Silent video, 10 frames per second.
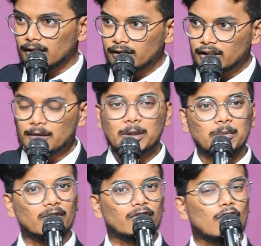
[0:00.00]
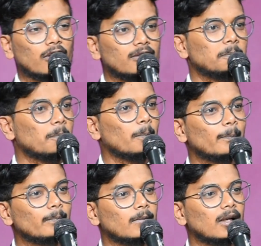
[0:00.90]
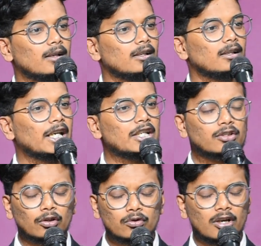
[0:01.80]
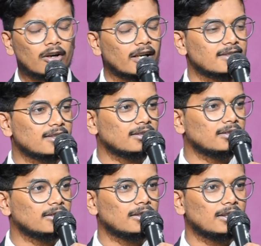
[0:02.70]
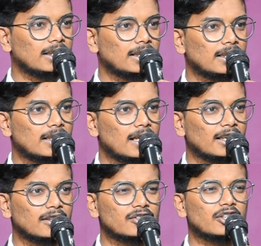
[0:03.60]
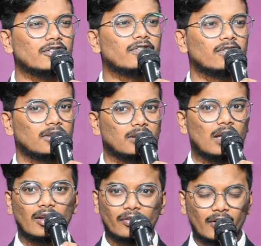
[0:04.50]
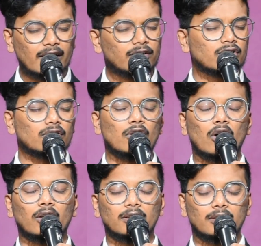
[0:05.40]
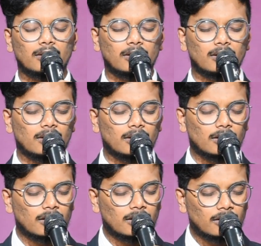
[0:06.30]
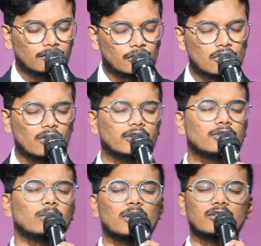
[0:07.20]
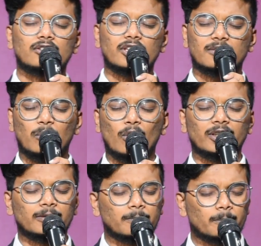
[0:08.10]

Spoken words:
Dear people of God, let us close our eyes and let us give thanks to God for talking to us this morning